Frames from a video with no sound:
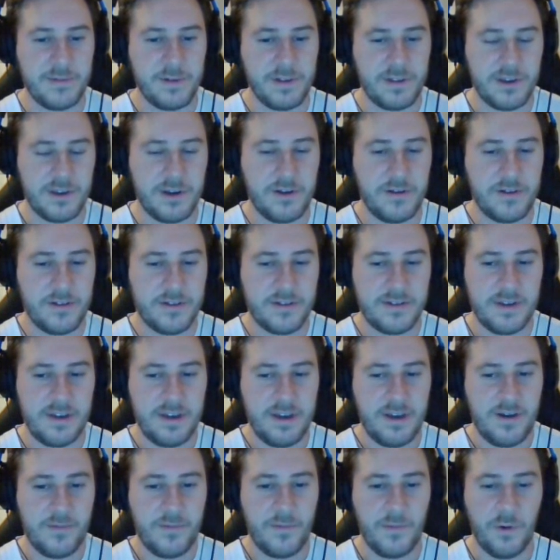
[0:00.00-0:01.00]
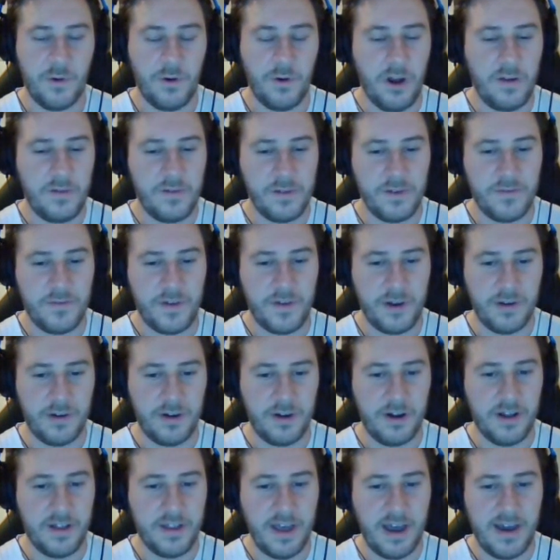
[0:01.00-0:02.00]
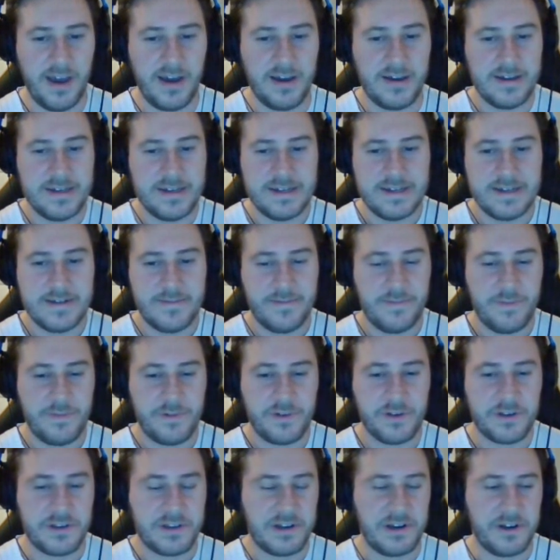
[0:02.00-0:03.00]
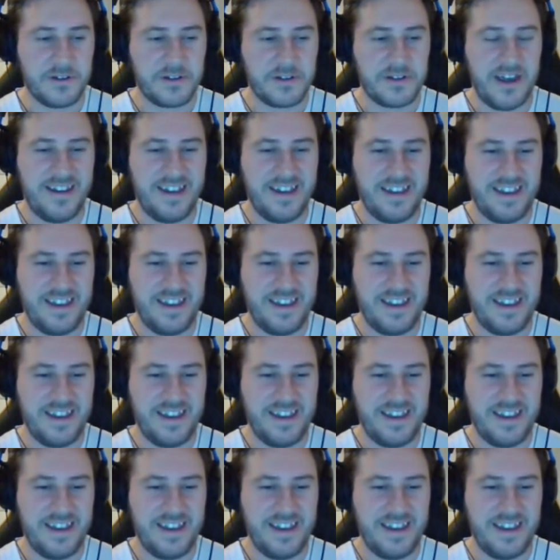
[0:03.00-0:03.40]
He was used all over the field like that. Just looks